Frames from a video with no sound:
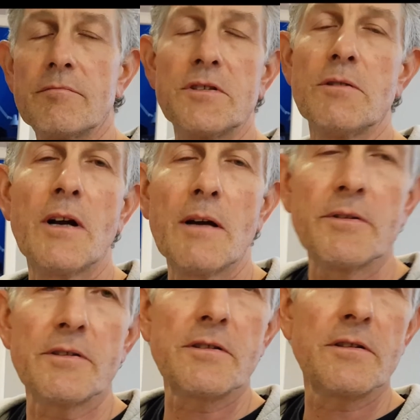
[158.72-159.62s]
see what
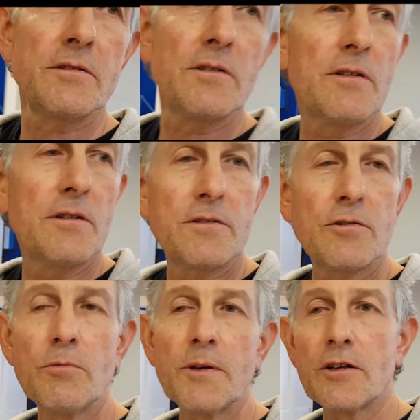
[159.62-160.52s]
happens. So that's
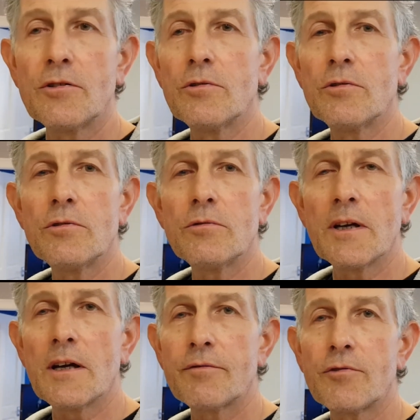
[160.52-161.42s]
all we can do.
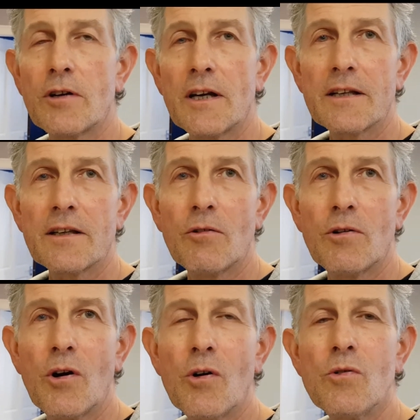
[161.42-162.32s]
We have to collect
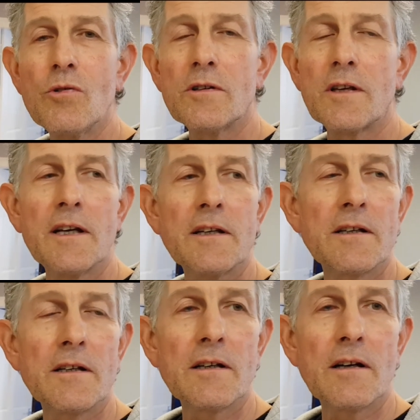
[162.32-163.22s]
our own
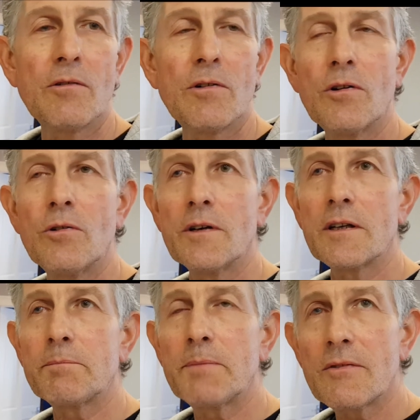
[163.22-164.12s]
data, our own
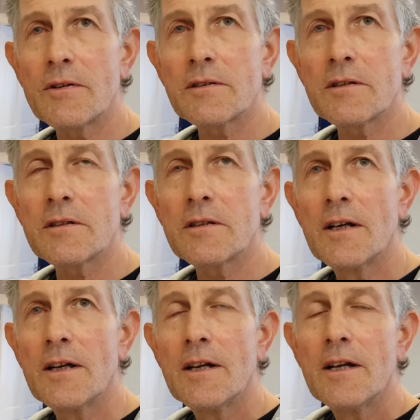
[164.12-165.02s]
experiences,
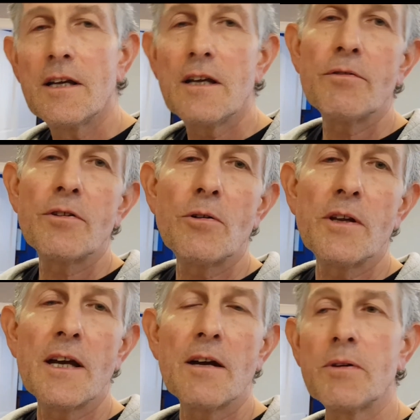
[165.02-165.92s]
even though,
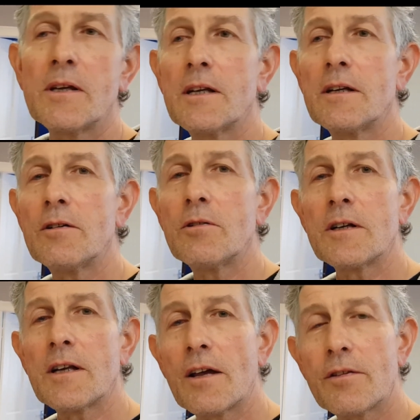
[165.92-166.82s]
yeah, we can look
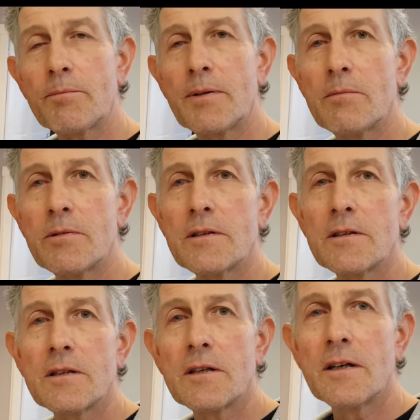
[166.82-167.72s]
at other
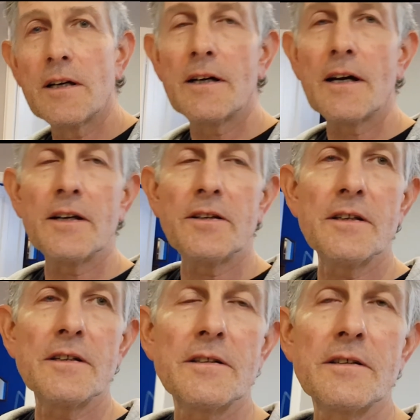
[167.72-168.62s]
people's uh,
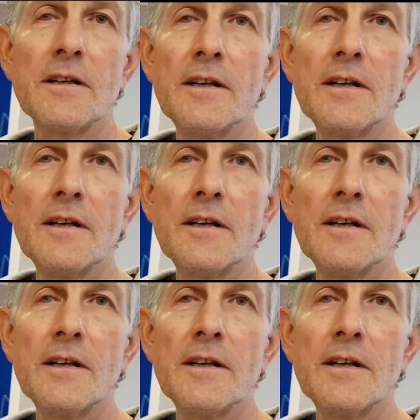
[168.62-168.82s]
ideas.